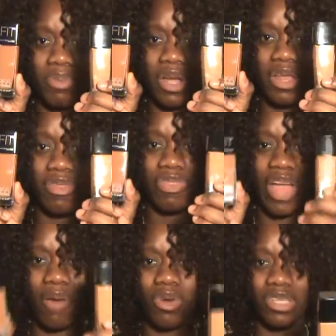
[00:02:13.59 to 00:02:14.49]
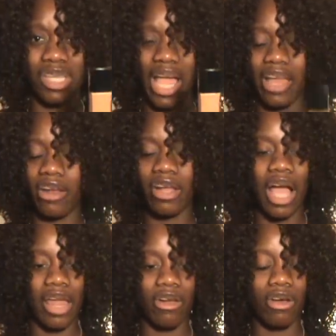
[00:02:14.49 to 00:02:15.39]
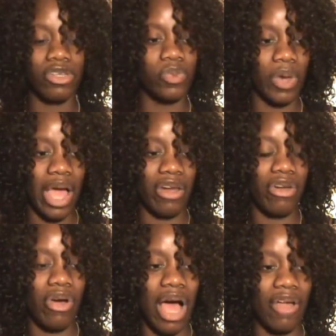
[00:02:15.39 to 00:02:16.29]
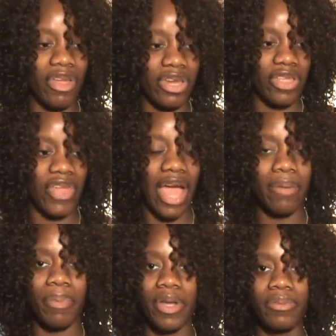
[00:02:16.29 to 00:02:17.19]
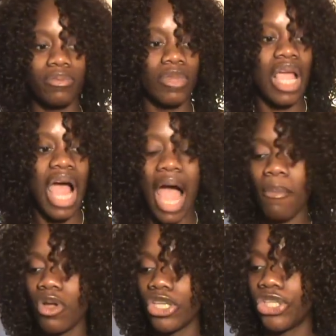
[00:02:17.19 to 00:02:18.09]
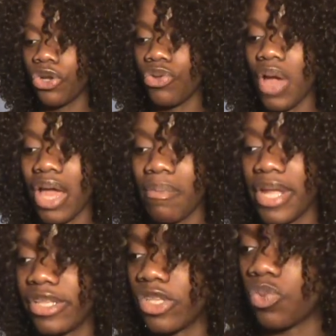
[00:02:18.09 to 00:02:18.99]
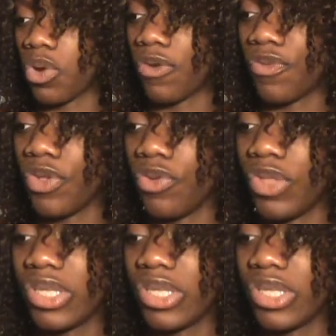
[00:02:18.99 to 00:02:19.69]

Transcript: But that one's lighter. I don't know. It's weird. I don't know how they did that. But I'm going to show you how to make this work for you.